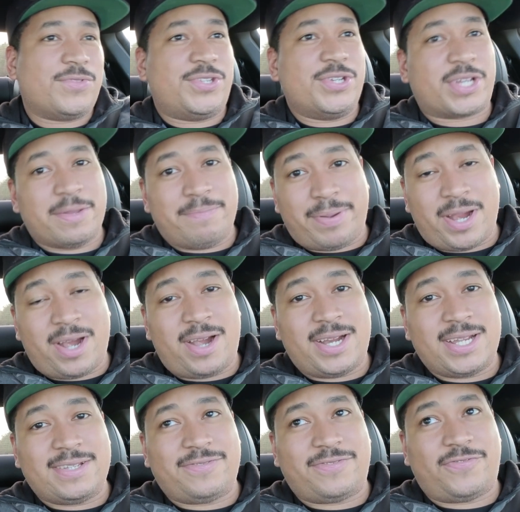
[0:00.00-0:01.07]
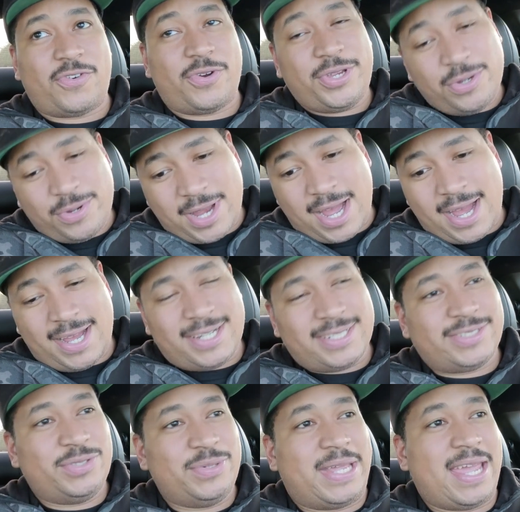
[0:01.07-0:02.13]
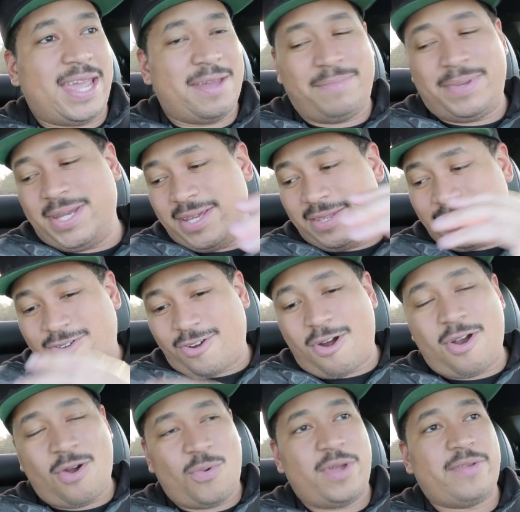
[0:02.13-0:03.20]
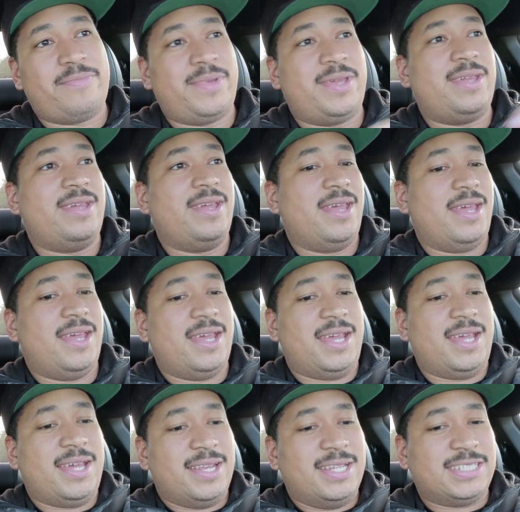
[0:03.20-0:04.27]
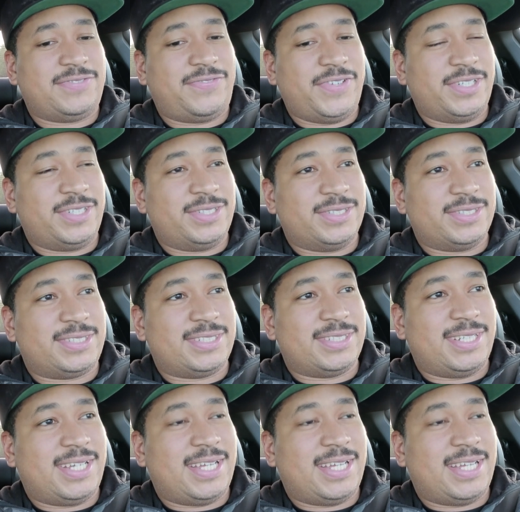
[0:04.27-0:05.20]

To compare it for you guys who can't be in the car with me, this feels